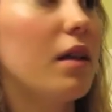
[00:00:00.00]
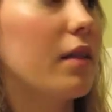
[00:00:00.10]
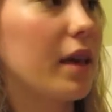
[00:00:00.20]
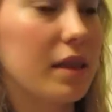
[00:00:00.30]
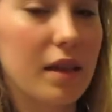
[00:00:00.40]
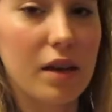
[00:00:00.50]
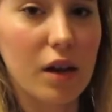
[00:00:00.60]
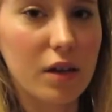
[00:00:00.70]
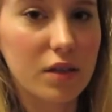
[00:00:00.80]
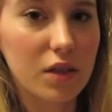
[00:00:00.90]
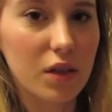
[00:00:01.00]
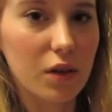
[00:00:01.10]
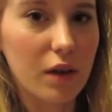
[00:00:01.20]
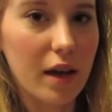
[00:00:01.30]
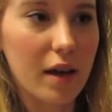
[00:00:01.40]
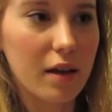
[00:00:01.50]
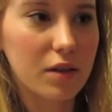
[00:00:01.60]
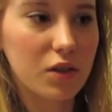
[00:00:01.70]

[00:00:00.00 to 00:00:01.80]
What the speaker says: like the NARS Laguna